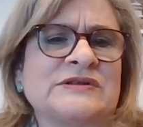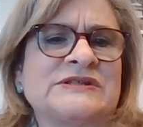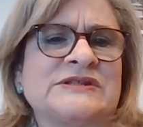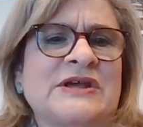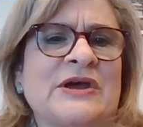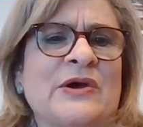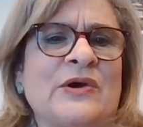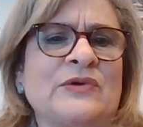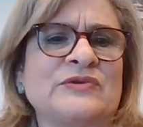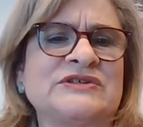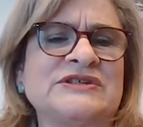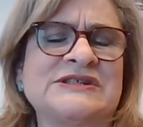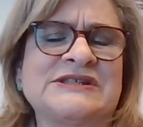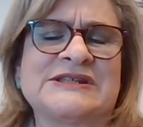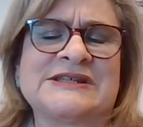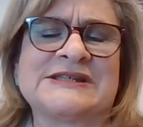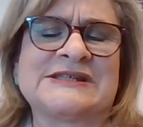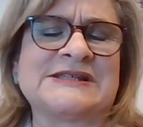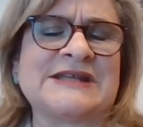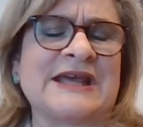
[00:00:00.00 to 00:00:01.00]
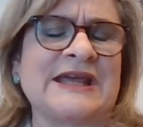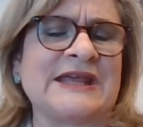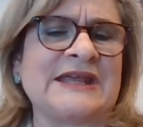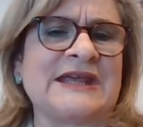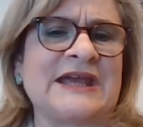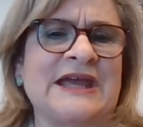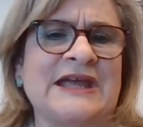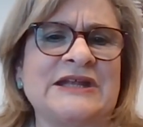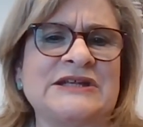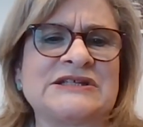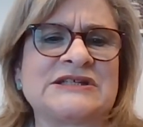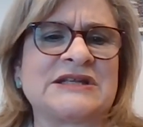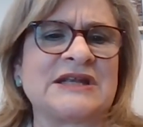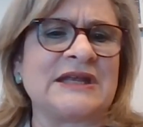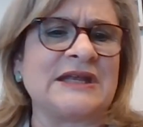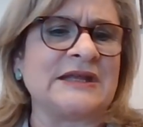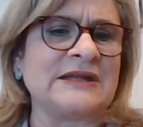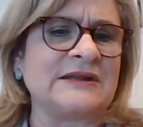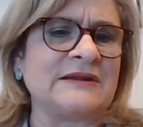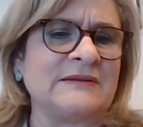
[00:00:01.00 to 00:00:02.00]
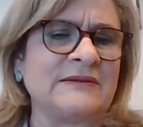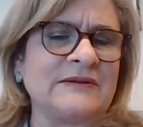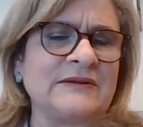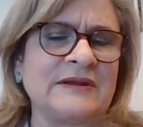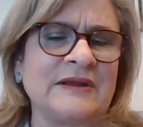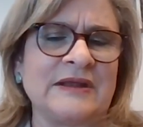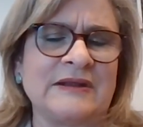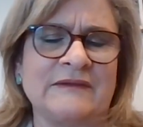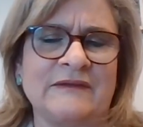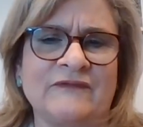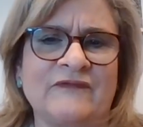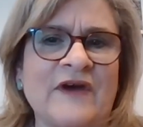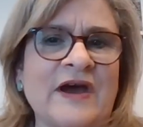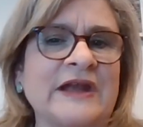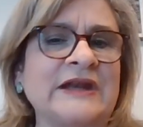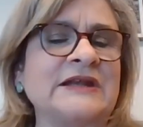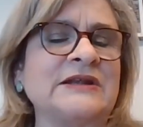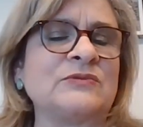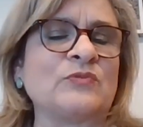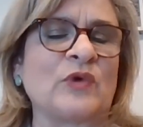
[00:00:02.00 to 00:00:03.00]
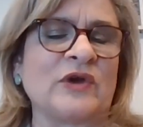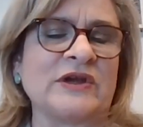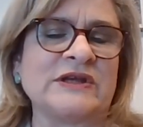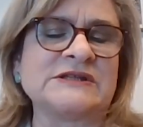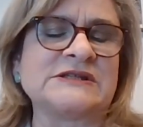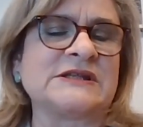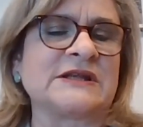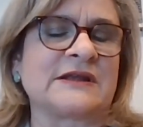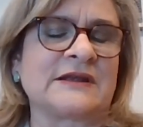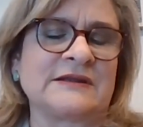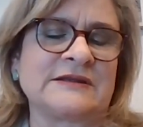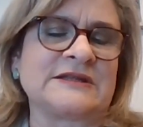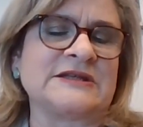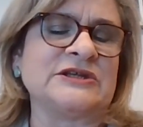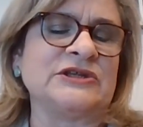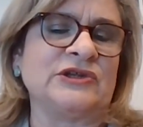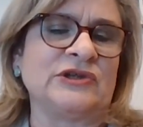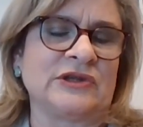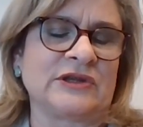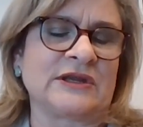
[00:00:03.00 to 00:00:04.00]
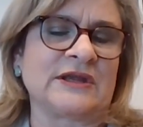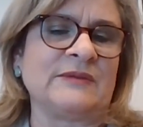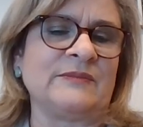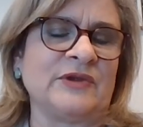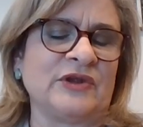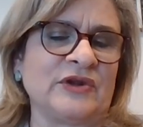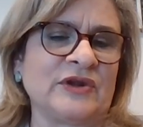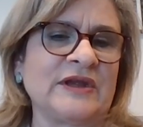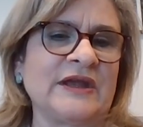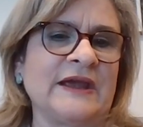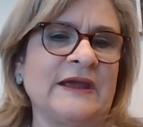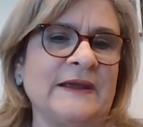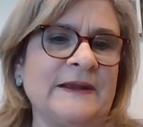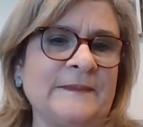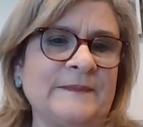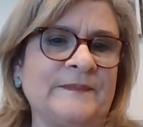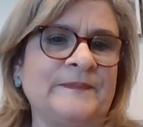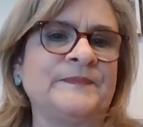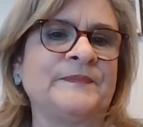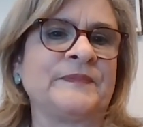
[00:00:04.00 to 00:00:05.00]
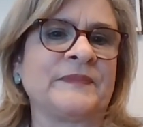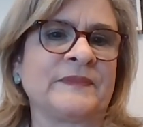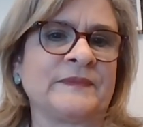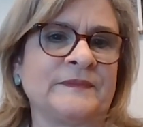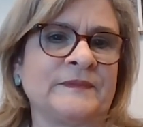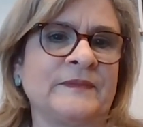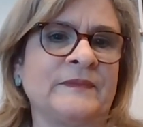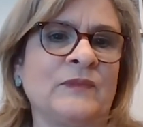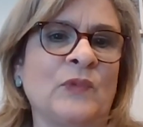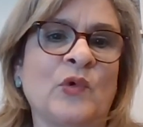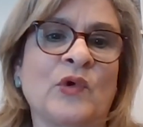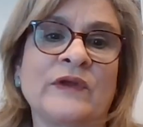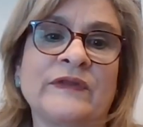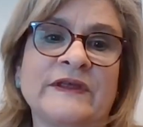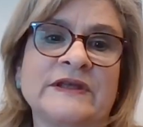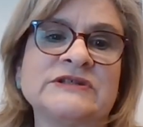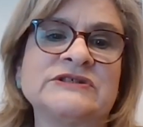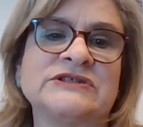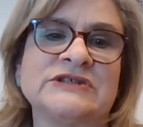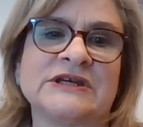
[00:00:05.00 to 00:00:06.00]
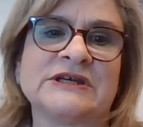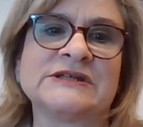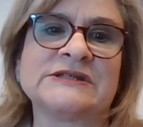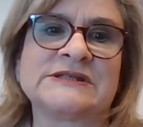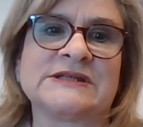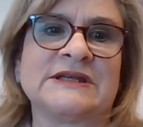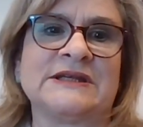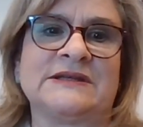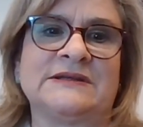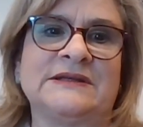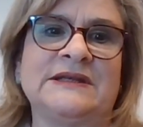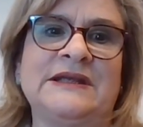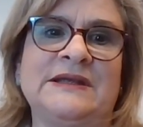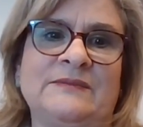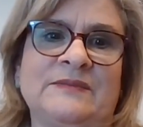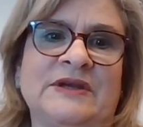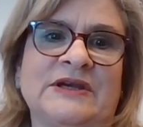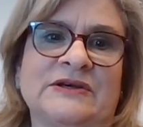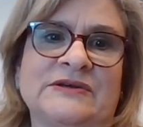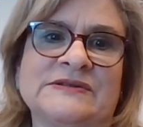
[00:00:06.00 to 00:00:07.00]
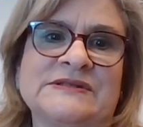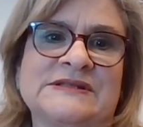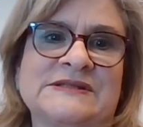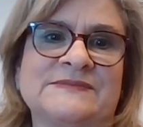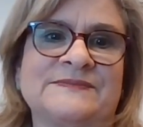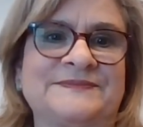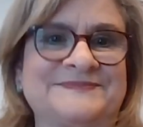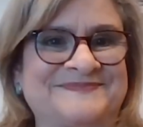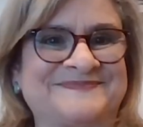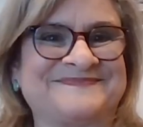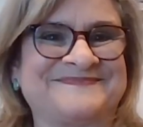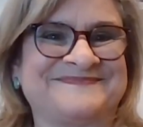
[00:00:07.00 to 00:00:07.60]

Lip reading: So just to stay engaged in finding ways to continue to communicate more than just emails.